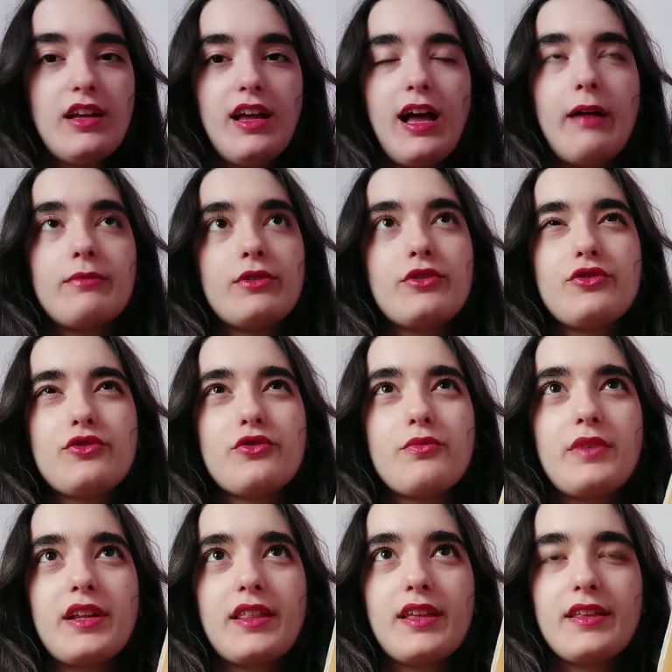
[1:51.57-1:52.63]
I'm not sure,
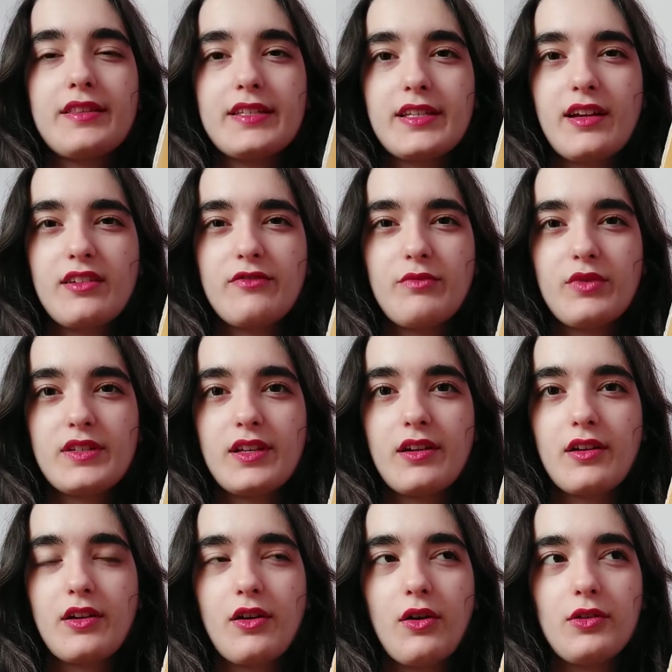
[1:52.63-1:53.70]
but I think these kind of books are
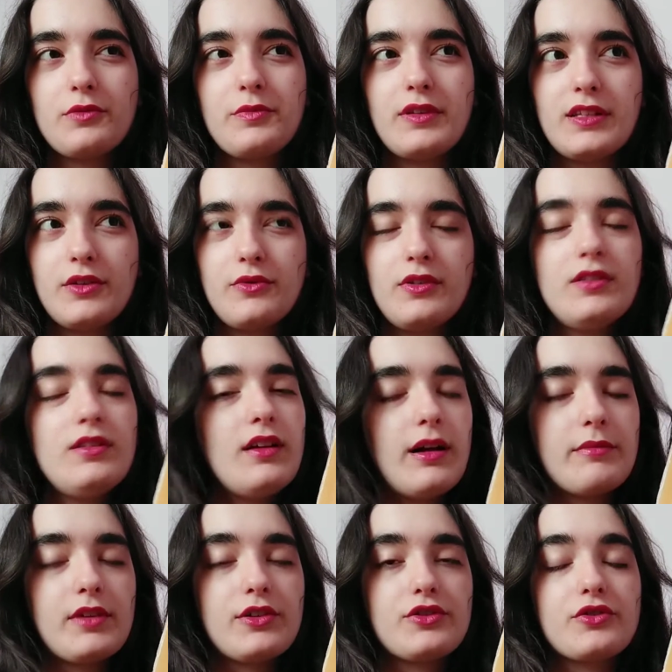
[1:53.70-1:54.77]
called bilingual. I'm
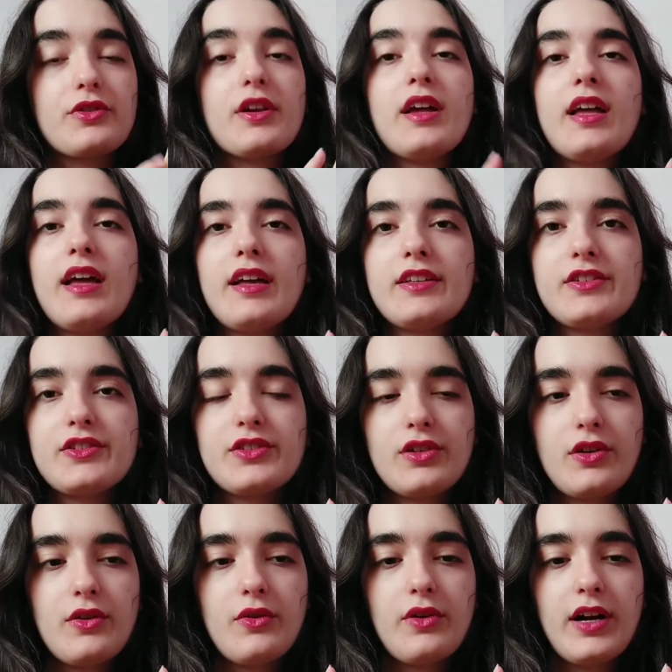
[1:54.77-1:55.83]
not sure.
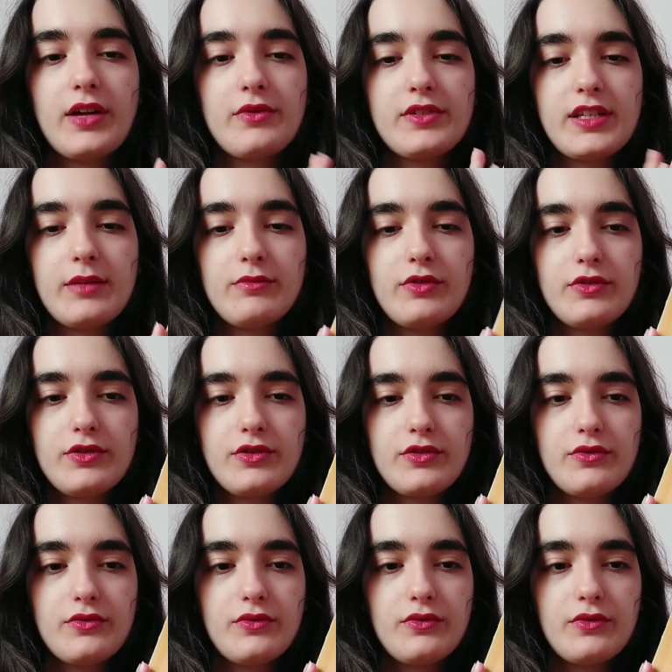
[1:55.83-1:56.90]
So I was able
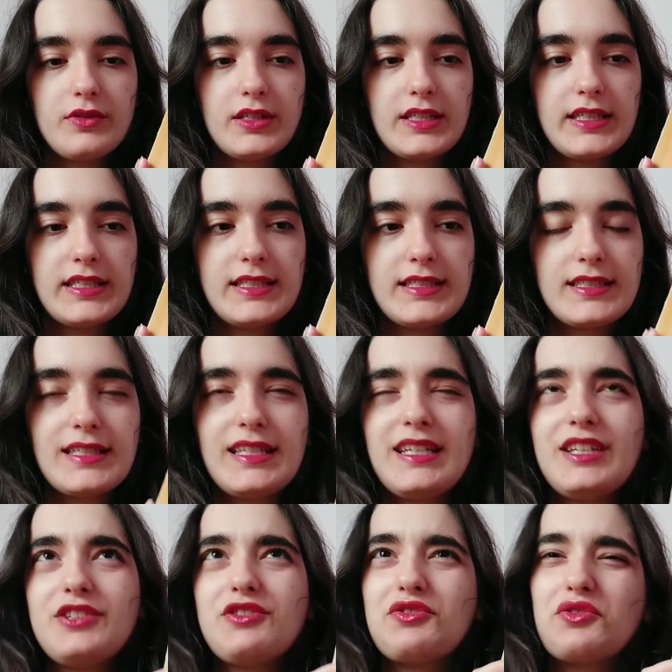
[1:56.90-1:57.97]
to
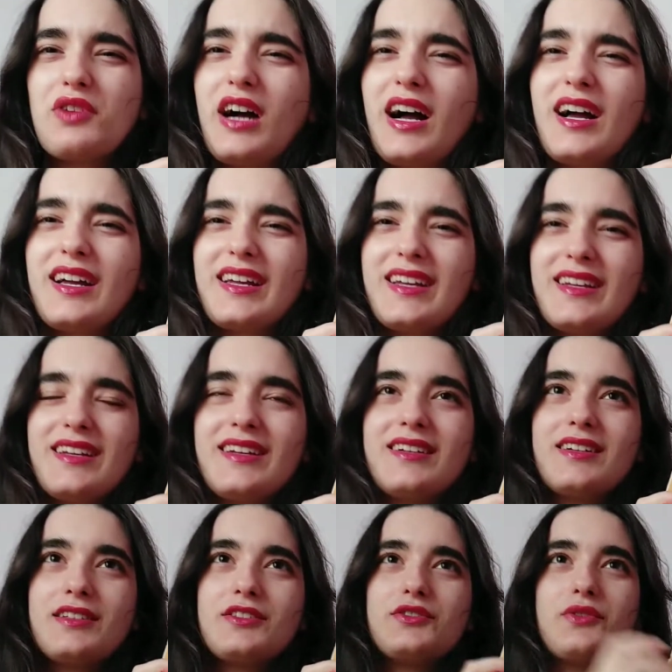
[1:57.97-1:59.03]
try
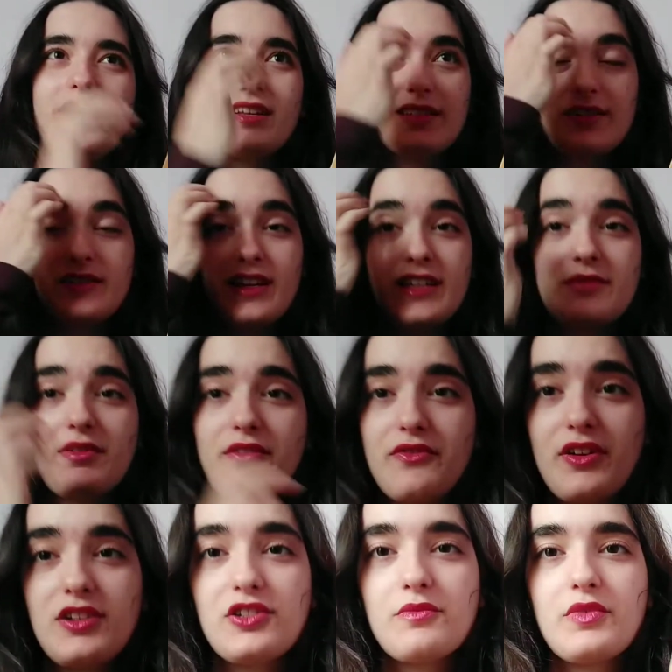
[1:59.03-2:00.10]
to exercise my
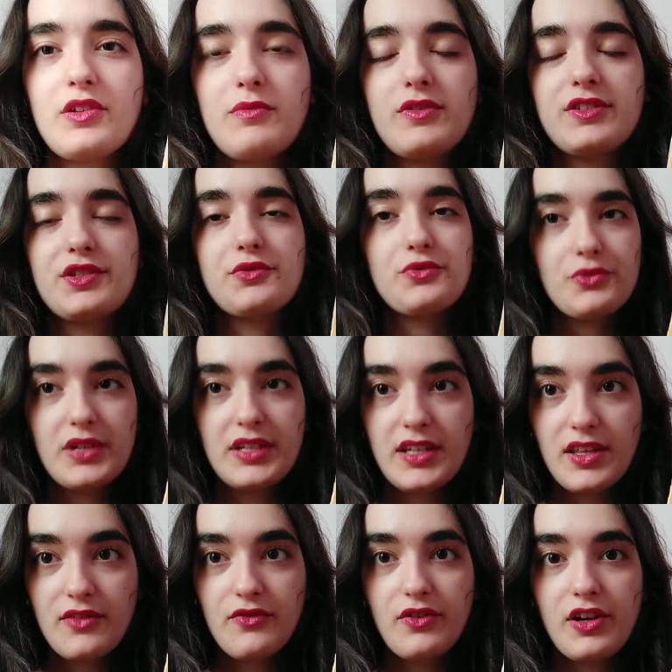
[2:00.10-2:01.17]
French a bit because I was reading
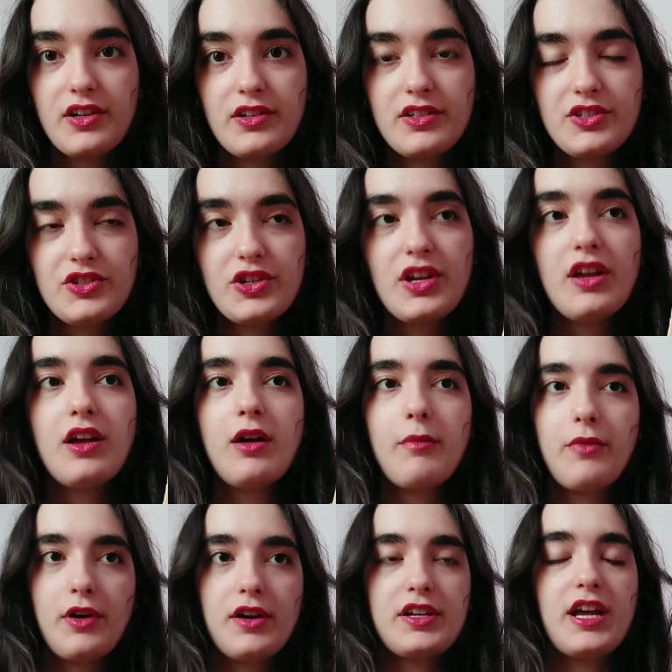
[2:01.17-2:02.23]
the French
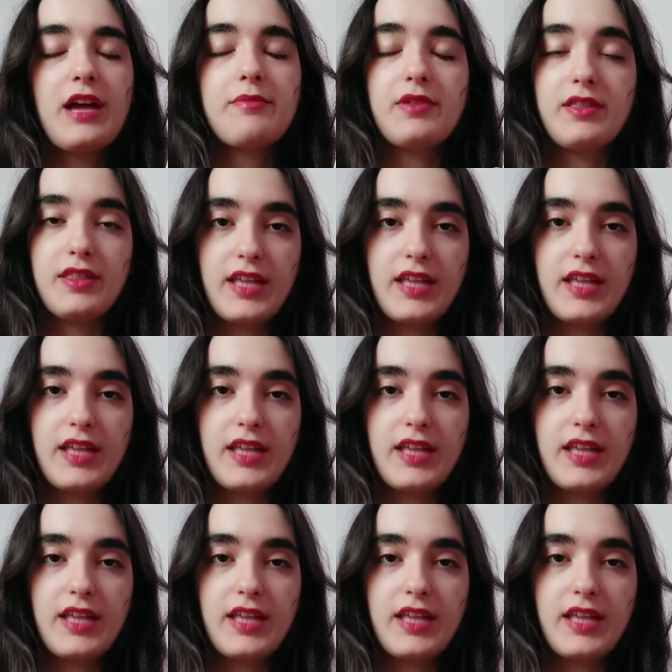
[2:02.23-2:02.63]
prototype and